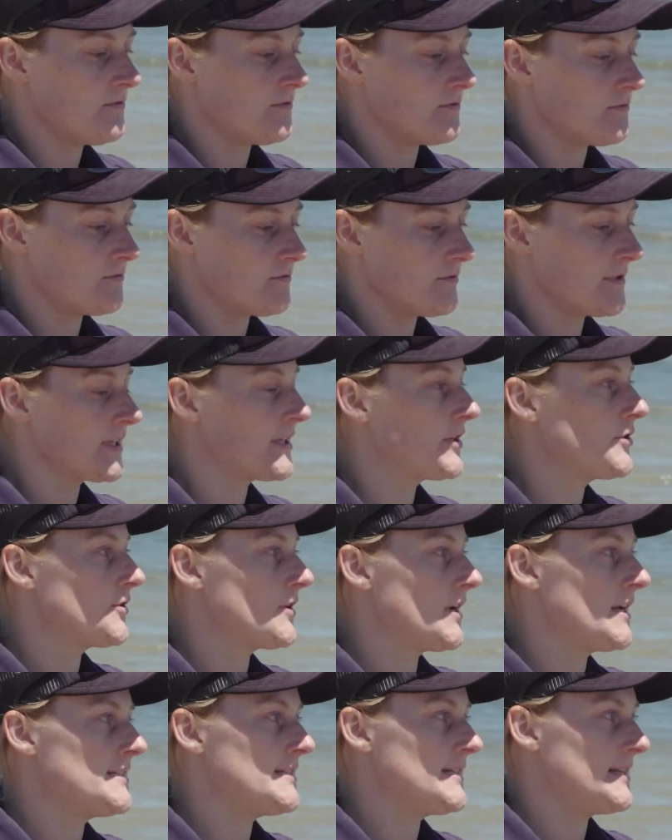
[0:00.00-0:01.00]
really good
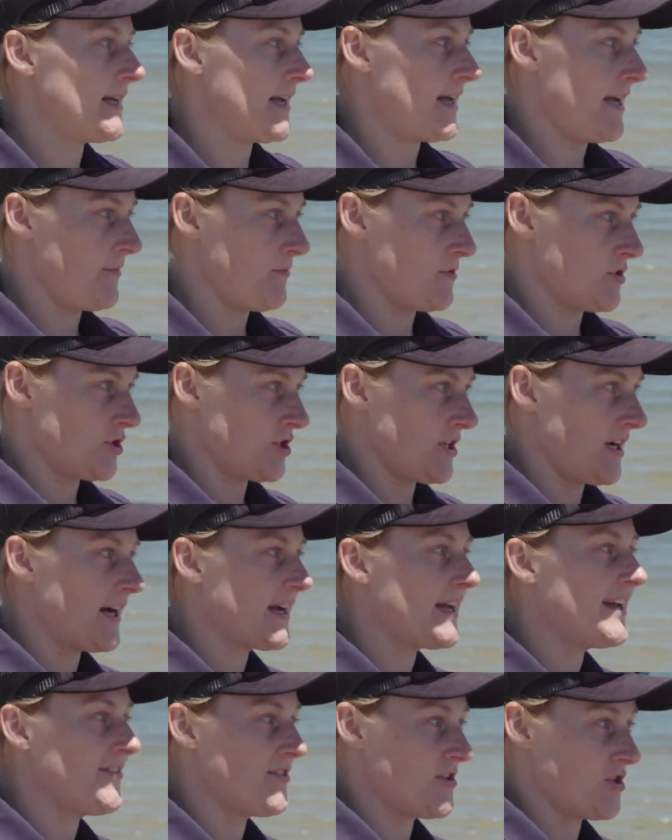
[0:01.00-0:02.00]
idea to keep the shark
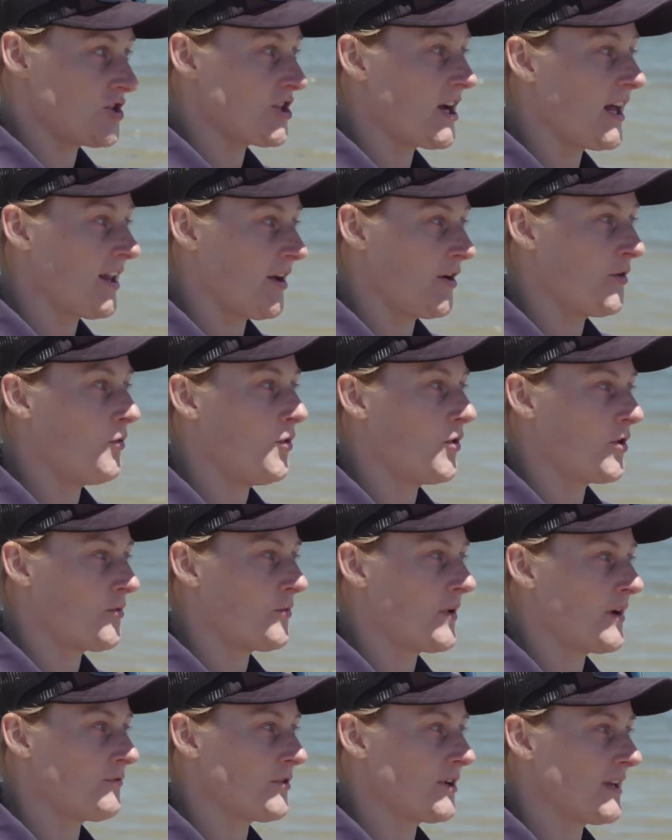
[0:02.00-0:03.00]
in the shallow water
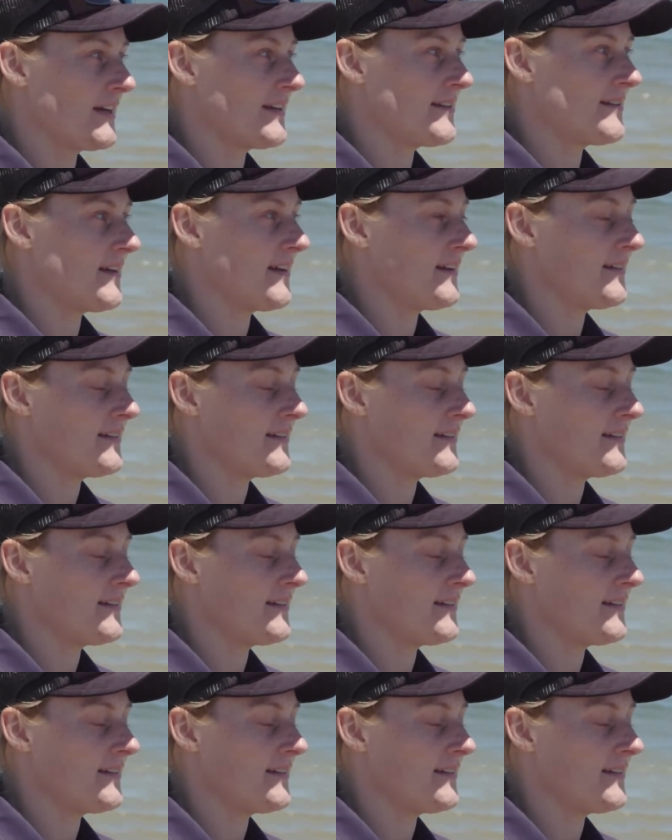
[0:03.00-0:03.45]
and releasing.